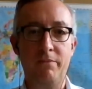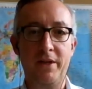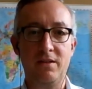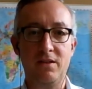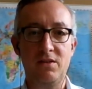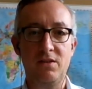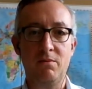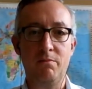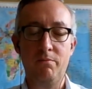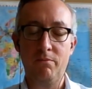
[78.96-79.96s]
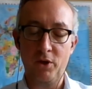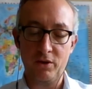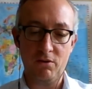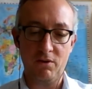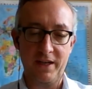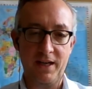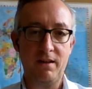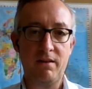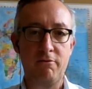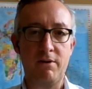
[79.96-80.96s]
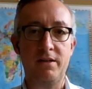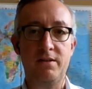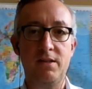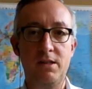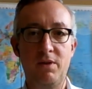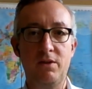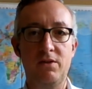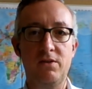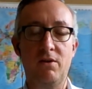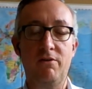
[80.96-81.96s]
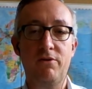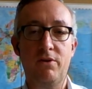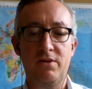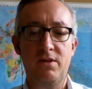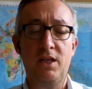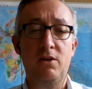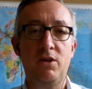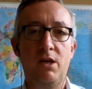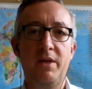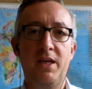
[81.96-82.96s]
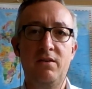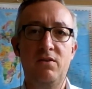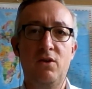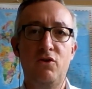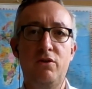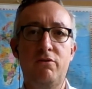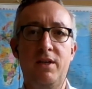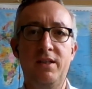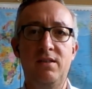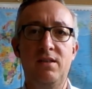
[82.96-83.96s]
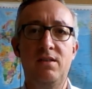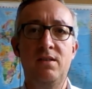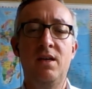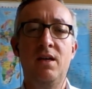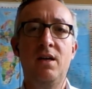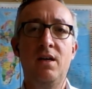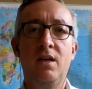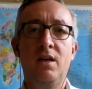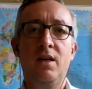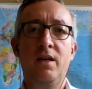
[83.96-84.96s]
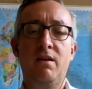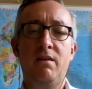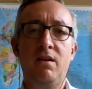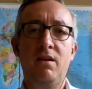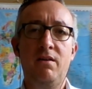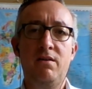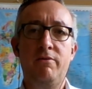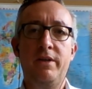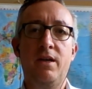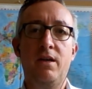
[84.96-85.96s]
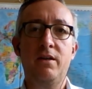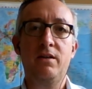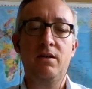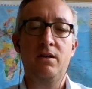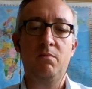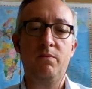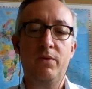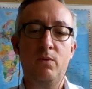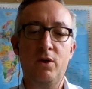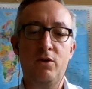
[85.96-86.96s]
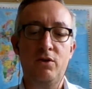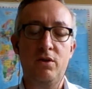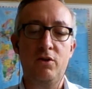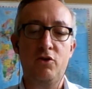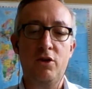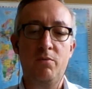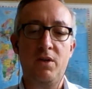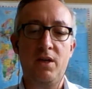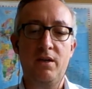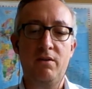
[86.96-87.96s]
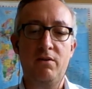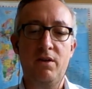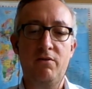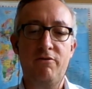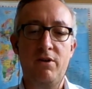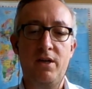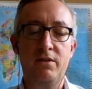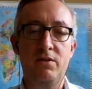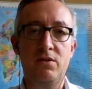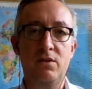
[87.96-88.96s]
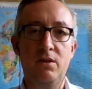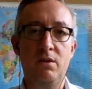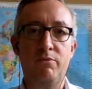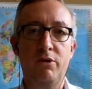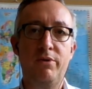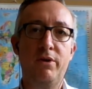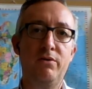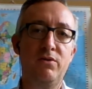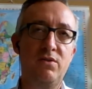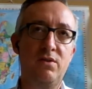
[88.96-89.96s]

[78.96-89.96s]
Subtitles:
is not only a health crisis, but also, of course, an economic and a social crisis. And I think in this regard, what Germany and France proposed